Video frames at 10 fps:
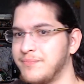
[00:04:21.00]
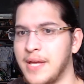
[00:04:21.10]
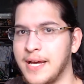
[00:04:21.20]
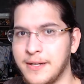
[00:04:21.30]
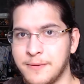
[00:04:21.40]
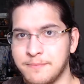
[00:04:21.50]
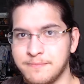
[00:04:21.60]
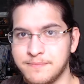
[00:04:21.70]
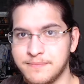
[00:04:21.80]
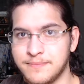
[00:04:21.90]
I don't know,
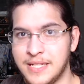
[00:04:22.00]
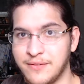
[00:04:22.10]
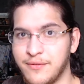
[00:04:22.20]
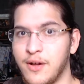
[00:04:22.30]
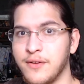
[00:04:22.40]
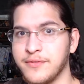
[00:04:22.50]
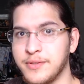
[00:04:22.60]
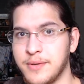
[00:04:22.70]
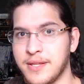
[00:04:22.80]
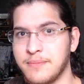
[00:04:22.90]

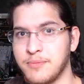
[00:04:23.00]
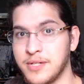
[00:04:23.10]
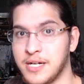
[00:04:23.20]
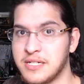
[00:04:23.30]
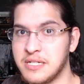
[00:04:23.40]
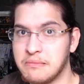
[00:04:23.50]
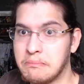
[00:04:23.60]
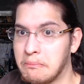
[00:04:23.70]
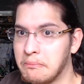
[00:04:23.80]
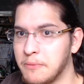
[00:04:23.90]
involved with production.
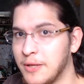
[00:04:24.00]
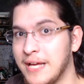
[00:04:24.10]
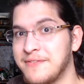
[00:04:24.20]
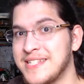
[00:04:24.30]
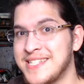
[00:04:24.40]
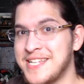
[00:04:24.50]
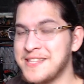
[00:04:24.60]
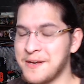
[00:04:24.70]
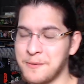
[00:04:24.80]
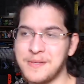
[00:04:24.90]
We'll have to see
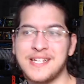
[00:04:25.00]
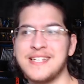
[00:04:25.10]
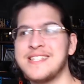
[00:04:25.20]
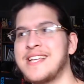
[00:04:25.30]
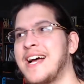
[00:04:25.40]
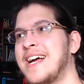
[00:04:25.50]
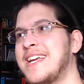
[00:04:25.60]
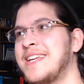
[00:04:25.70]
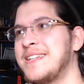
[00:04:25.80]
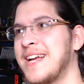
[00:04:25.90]
though, because
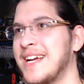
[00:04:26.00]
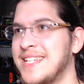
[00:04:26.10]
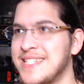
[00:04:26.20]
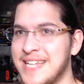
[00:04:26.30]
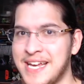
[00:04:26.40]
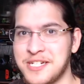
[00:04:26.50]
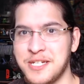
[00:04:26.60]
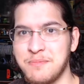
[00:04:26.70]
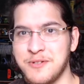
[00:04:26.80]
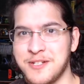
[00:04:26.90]
I need to
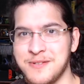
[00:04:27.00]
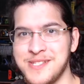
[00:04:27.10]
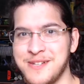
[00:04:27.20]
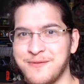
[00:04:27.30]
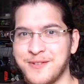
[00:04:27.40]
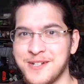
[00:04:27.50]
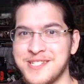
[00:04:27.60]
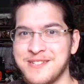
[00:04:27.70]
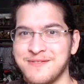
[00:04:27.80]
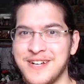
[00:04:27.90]
actually produce it
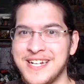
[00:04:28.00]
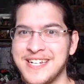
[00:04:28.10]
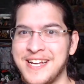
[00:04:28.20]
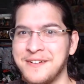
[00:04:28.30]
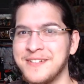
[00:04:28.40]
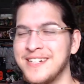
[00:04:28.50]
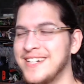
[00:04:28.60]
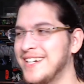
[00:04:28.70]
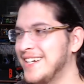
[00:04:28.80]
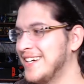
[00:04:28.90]
first to find out.
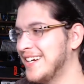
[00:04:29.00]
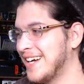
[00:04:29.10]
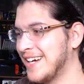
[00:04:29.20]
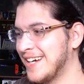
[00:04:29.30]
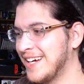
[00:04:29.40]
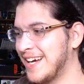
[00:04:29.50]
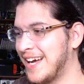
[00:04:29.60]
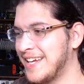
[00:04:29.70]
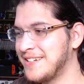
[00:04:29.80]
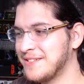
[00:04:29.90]

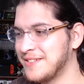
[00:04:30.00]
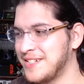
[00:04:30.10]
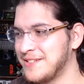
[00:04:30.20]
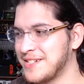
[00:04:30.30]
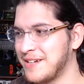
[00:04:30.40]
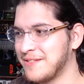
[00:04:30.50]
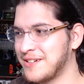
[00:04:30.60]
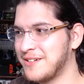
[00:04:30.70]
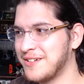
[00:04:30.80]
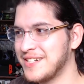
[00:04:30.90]
I don't usually
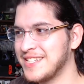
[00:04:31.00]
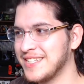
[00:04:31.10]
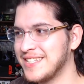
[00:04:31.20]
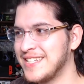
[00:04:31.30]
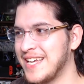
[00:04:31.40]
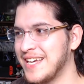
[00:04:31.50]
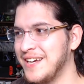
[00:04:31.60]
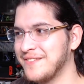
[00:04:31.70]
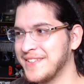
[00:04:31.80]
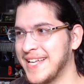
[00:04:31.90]
record till the day
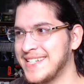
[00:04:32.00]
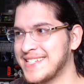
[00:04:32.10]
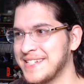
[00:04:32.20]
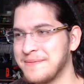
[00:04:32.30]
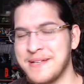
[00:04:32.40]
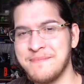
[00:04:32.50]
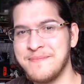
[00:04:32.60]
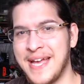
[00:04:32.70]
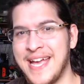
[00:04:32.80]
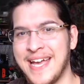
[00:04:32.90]
of, and that's going to be
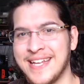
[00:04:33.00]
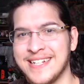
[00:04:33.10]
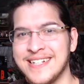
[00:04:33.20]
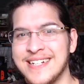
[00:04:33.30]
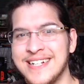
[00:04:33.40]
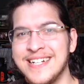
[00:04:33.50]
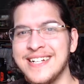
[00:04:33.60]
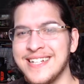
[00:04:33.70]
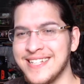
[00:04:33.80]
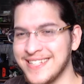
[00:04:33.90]
bad.
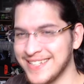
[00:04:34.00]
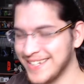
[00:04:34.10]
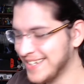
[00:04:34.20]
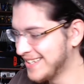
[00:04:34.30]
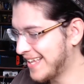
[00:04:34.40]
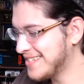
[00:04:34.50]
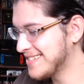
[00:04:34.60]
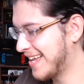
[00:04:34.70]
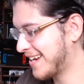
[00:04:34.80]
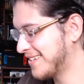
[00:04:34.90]
That's
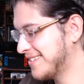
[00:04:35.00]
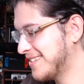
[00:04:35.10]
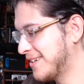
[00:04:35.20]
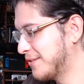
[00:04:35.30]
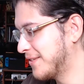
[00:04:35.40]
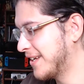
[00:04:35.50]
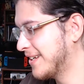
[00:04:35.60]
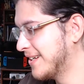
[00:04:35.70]
not good, Dovey.